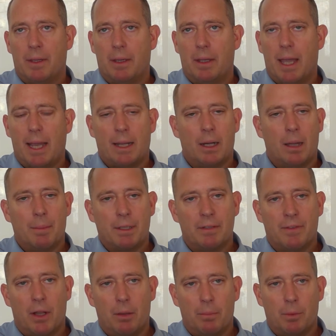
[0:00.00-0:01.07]
Economic
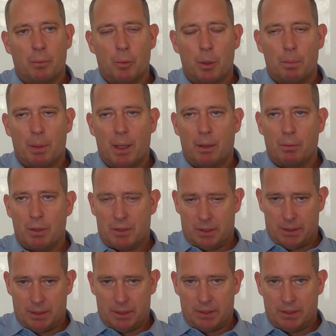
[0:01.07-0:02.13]
Development in Winnipeg
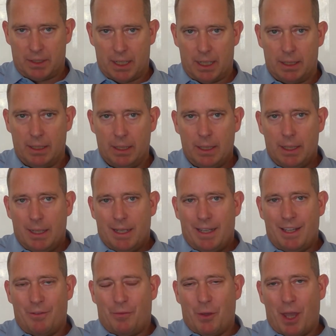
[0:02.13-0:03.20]
recently said,
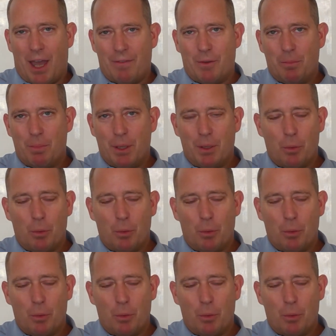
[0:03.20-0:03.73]
if you haven't been to